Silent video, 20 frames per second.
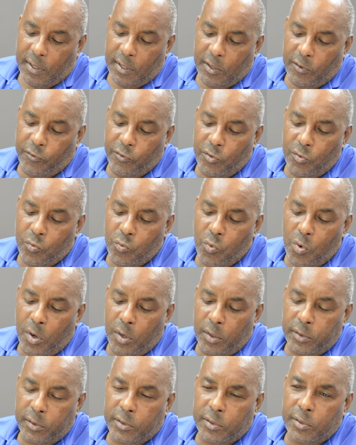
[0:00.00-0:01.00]
if you
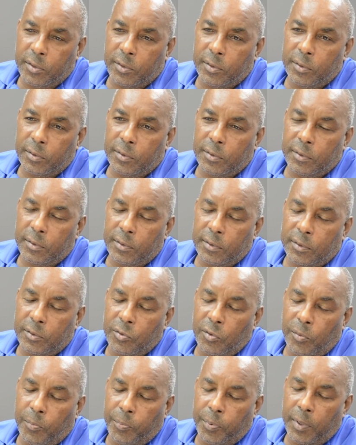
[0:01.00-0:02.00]
want
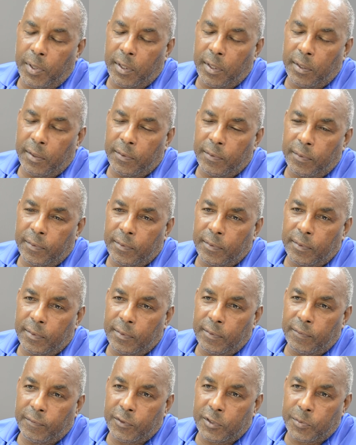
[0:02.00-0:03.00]
to apply
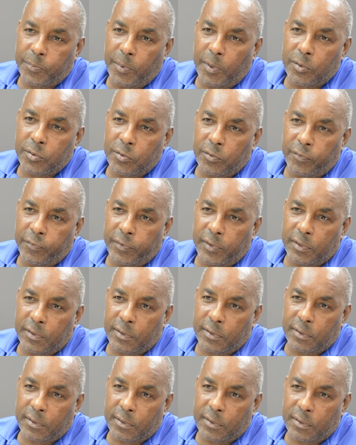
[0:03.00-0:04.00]
for spousal
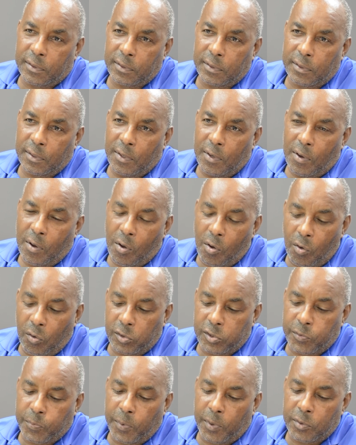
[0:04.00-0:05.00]
visas,
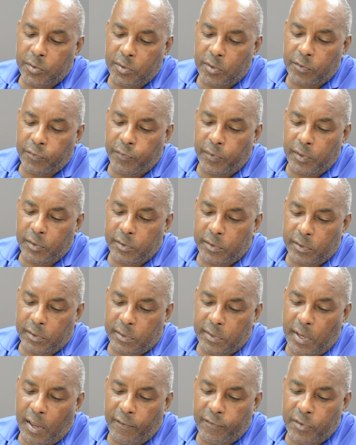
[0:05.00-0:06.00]
all spousal
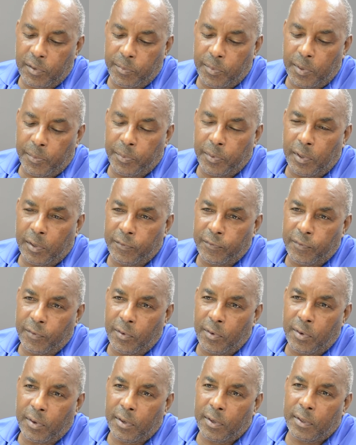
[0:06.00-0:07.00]
visas have to be applied
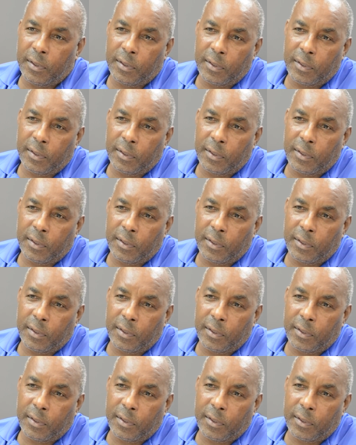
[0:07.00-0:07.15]
for